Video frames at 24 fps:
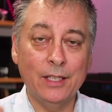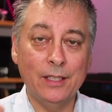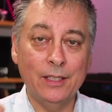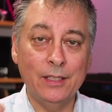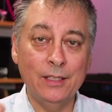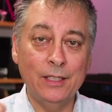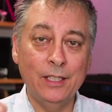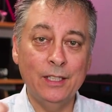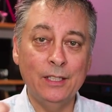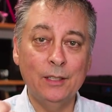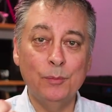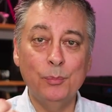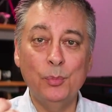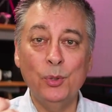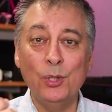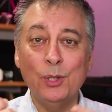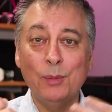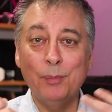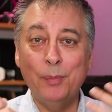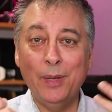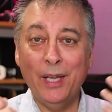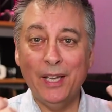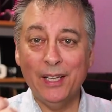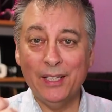And then to put it
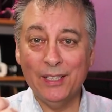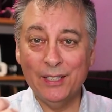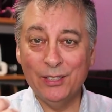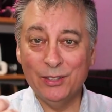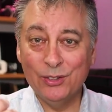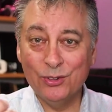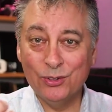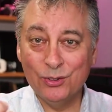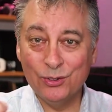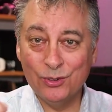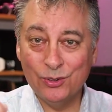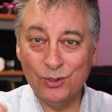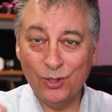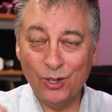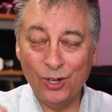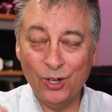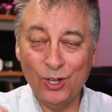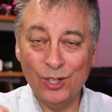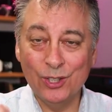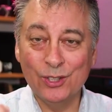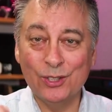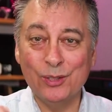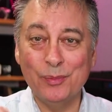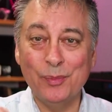back into
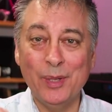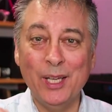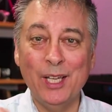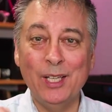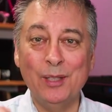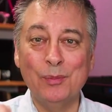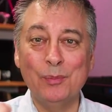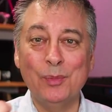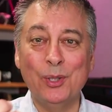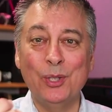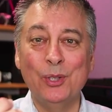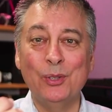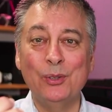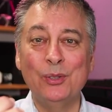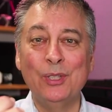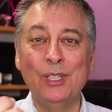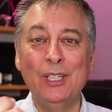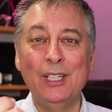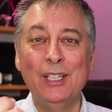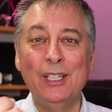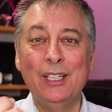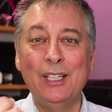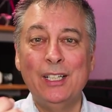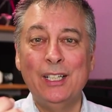on-demand mode,
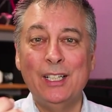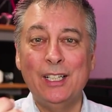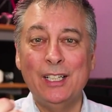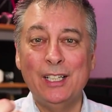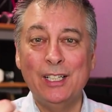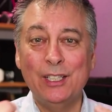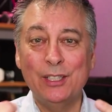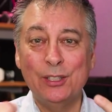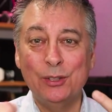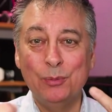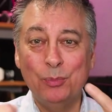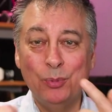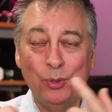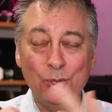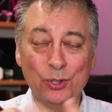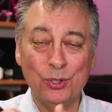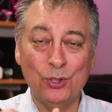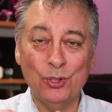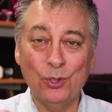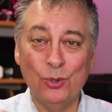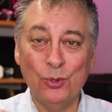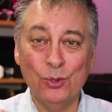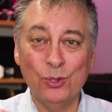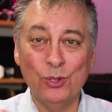you push
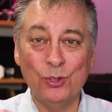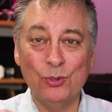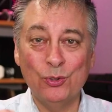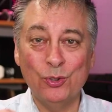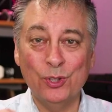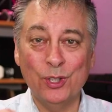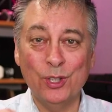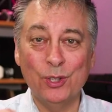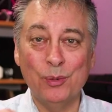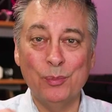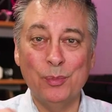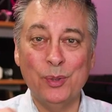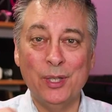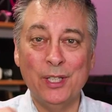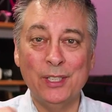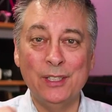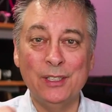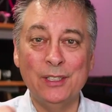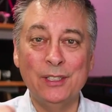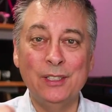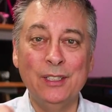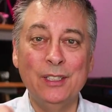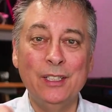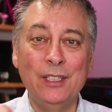and hold the trigger
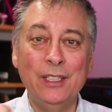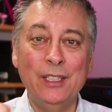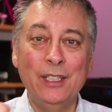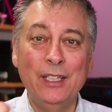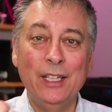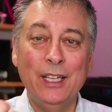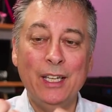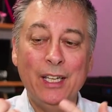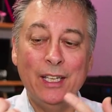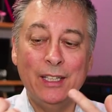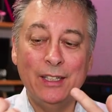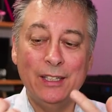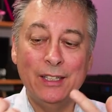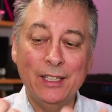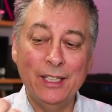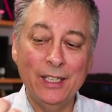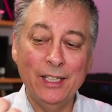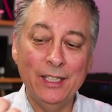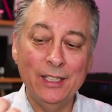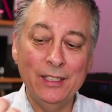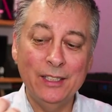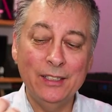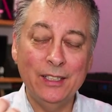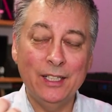button, and
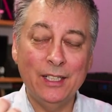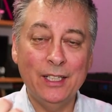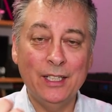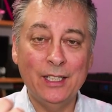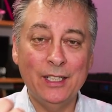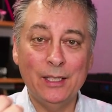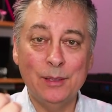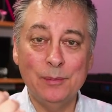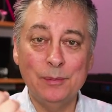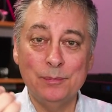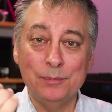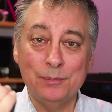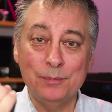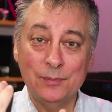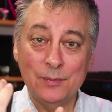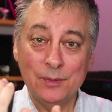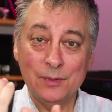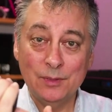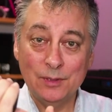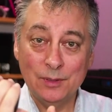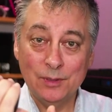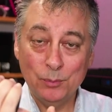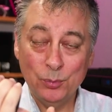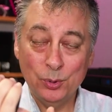then
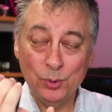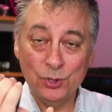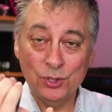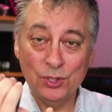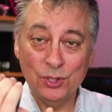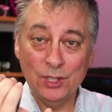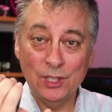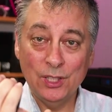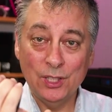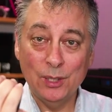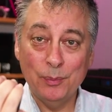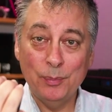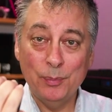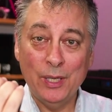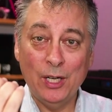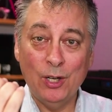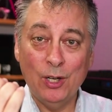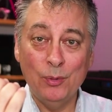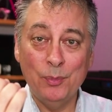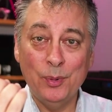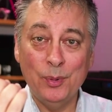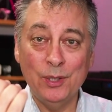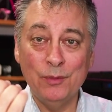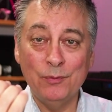push the power
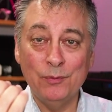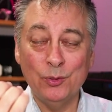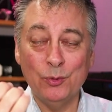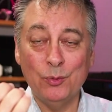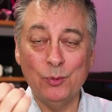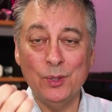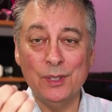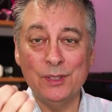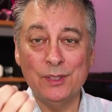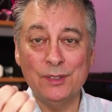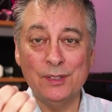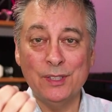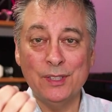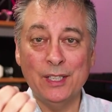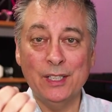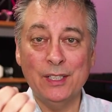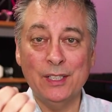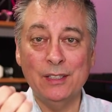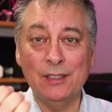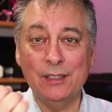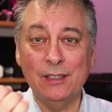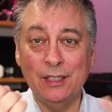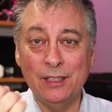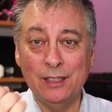button for 1
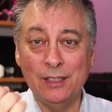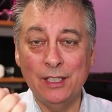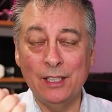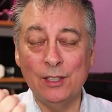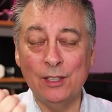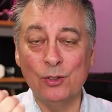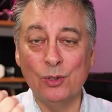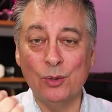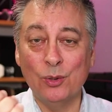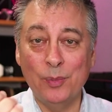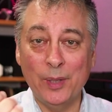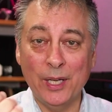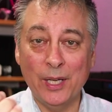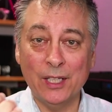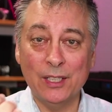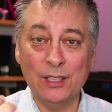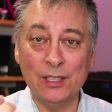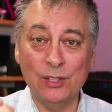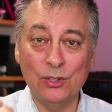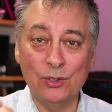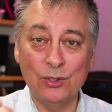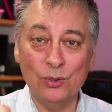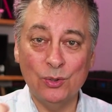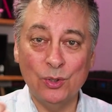second, and then it'll go back
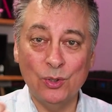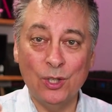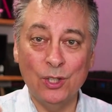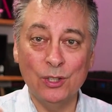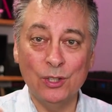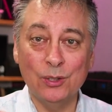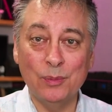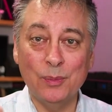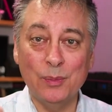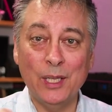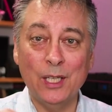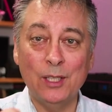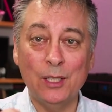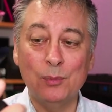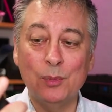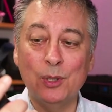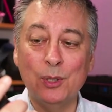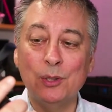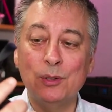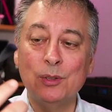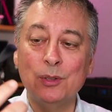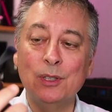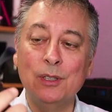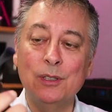into on-demand
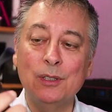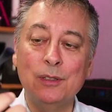mode.